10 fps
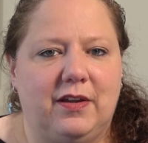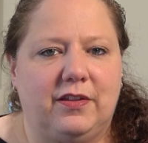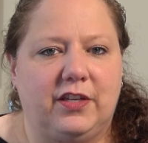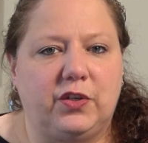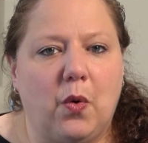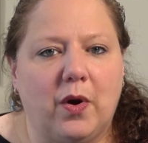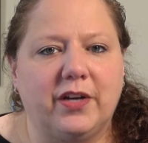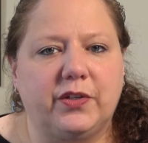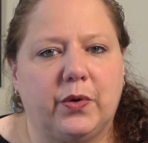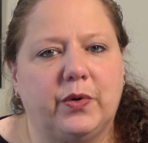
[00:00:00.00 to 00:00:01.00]
the
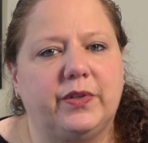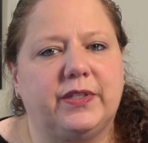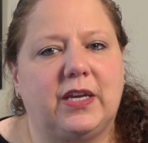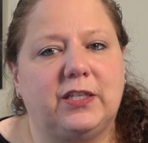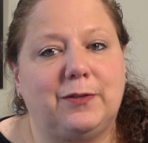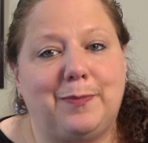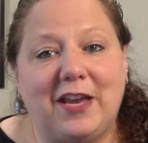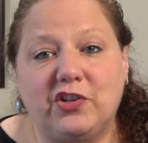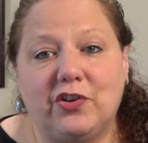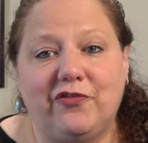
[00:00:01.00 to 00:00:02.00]
Torah turns a
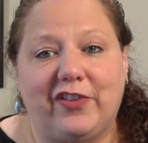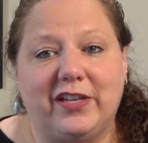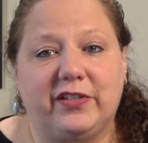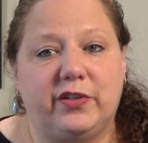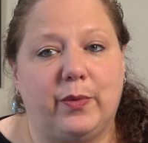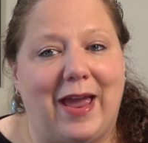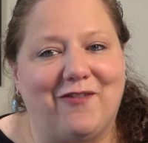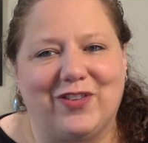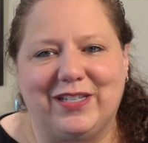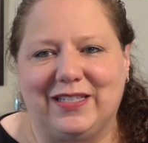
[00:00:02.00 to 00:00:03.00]
special face to
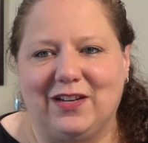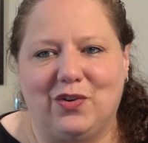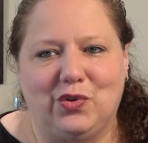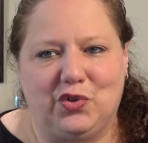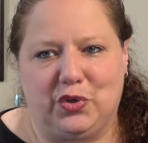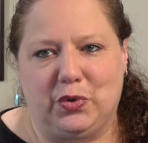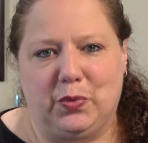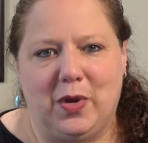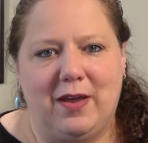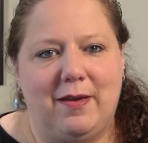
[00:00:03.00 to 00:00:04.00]
every single Jew,